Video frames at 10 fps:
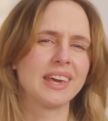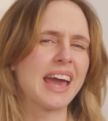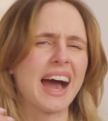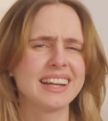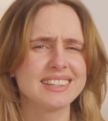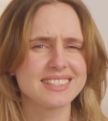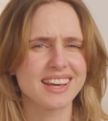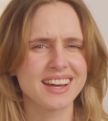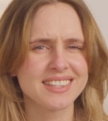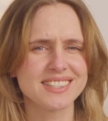AI
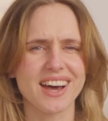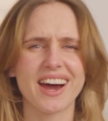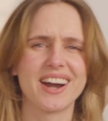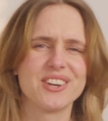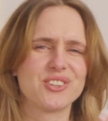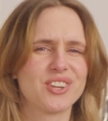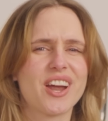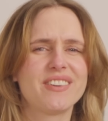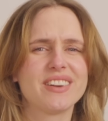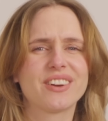designs are
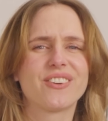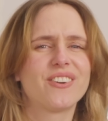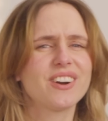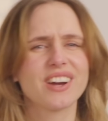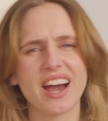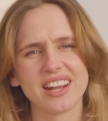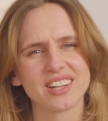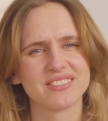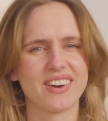generic or kind of